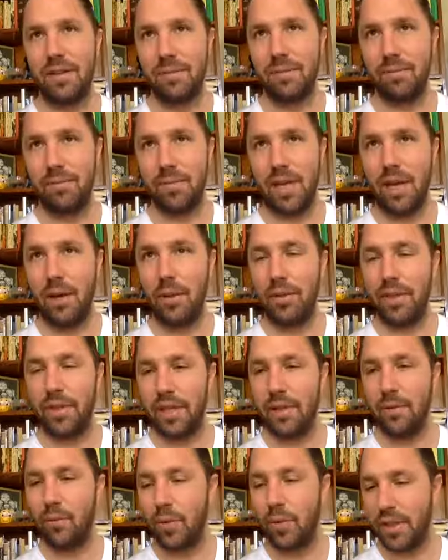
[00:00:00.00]

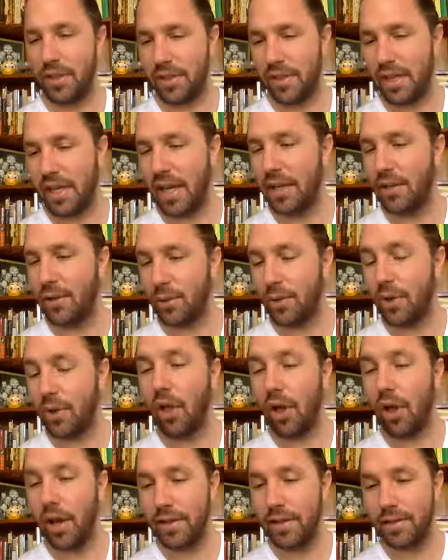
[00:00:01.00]
healthy Rasa Dhatu
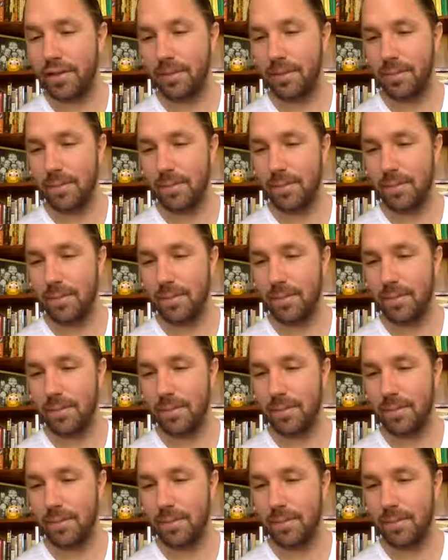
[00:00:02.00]
gloss.